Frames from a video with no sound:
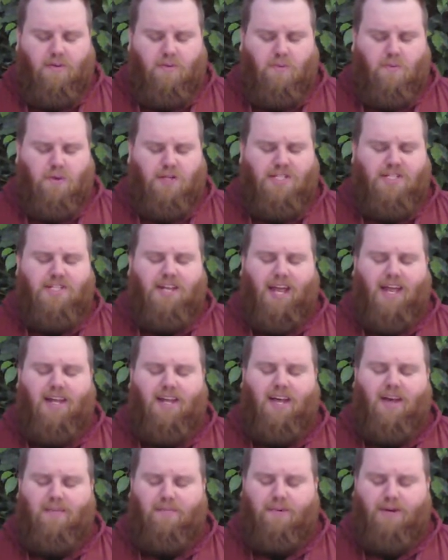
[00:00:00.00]
would
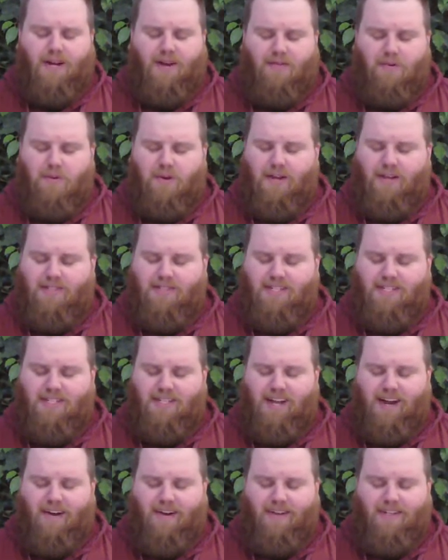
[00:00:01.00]
stand up when everyone else is
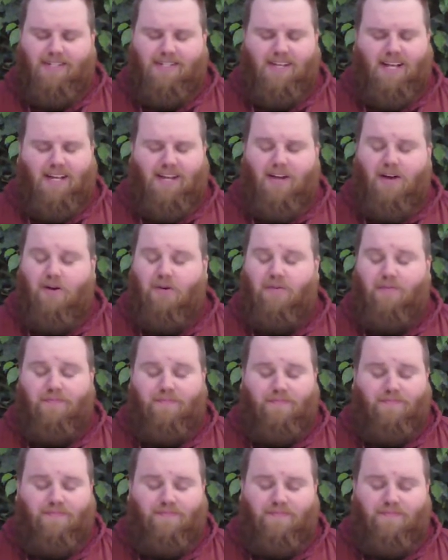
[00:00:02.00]
scared and say, "No,
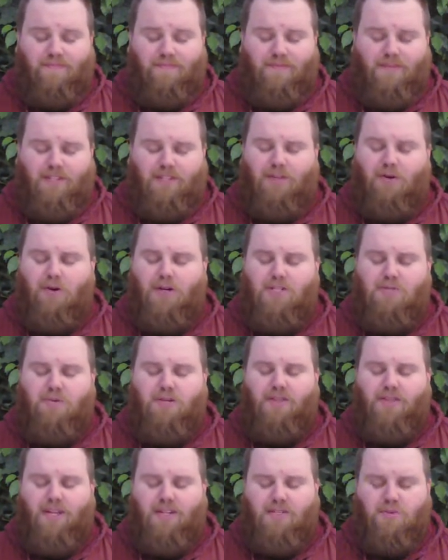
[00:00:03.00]
the Lord is
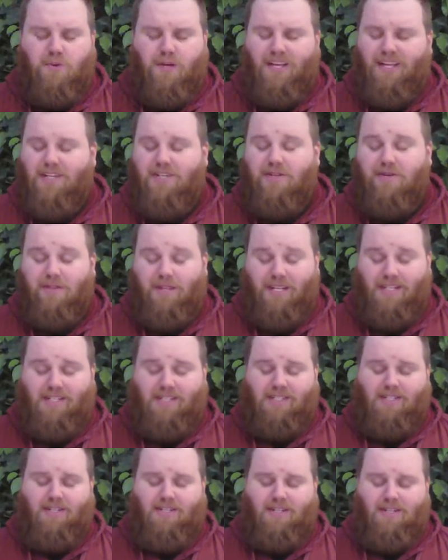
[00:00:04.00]
with us. We can do
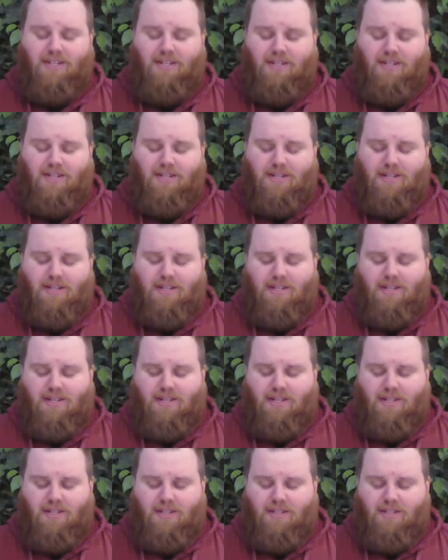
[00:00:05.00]
this."
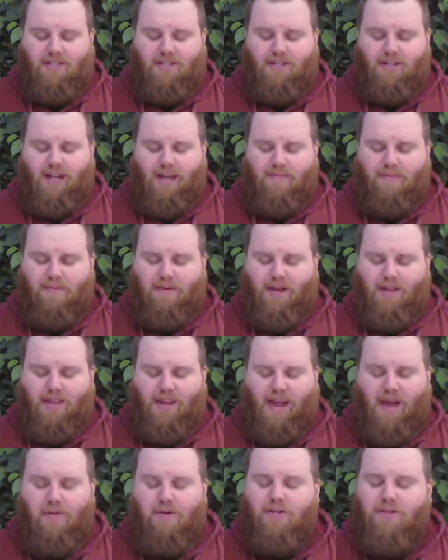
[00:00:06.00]
Lord, I pray
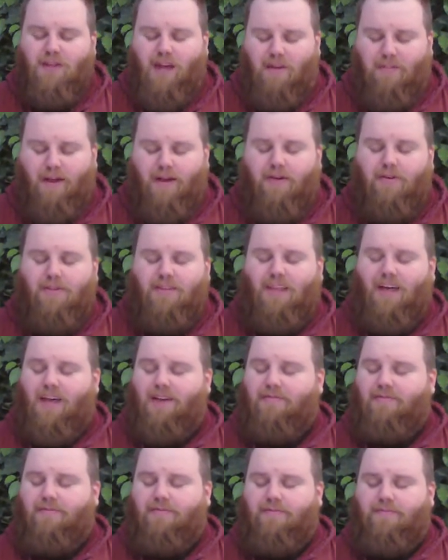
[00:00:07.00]
that I would do that in my own
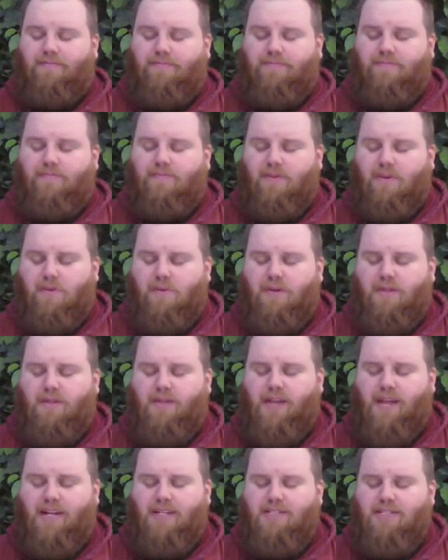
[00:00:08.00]
life. When
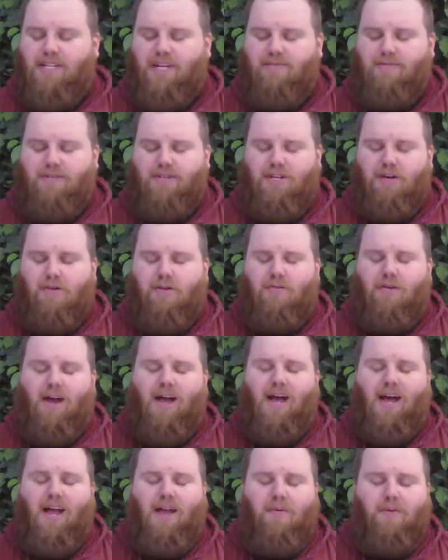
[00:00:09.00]
things seem to go
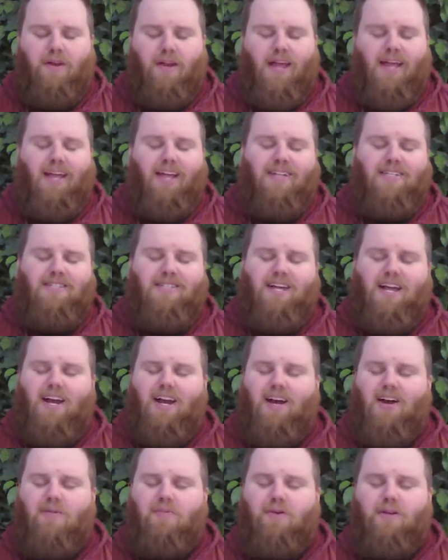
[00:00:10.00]
awry, when I get
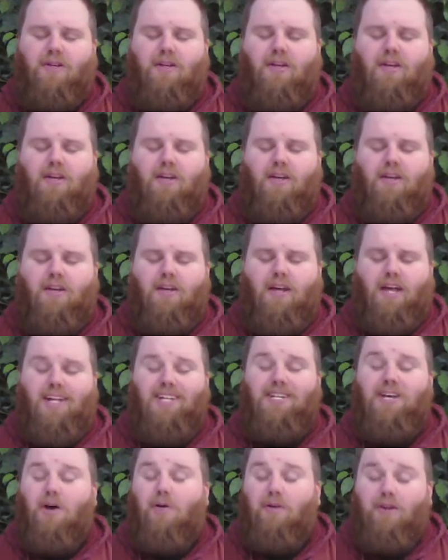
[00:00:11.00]
scared, when I
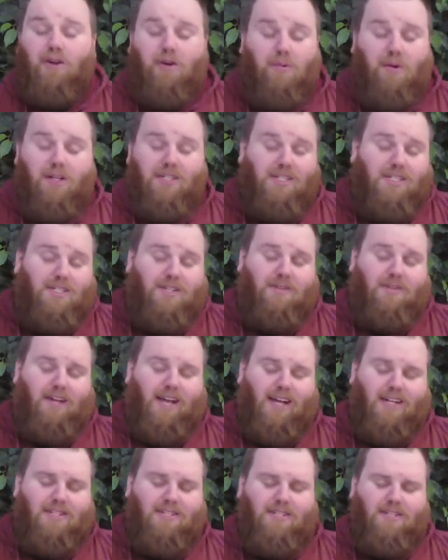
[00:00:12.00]
don't know what to do
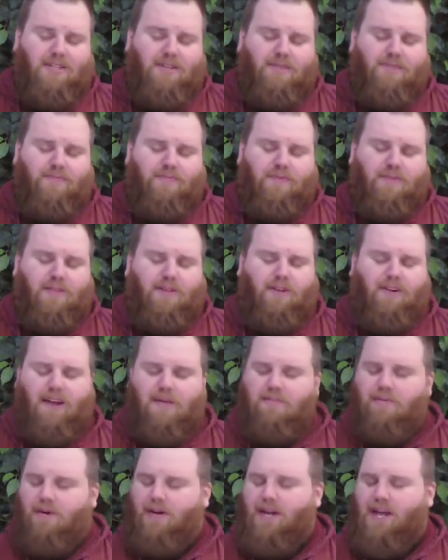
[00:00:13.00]
next, Lord,
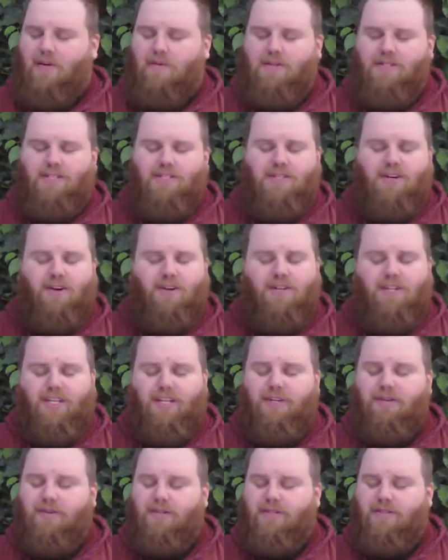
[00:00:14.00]
I pray I would just turn to
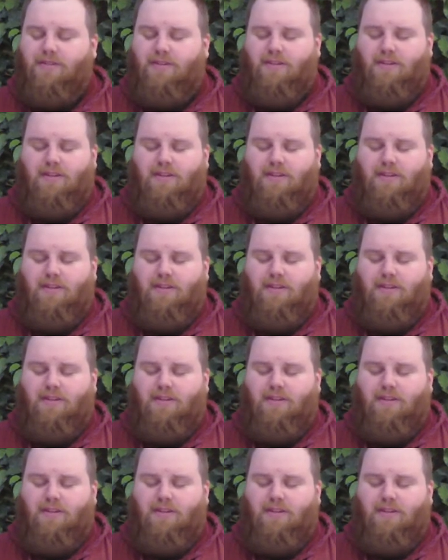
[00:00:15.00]
you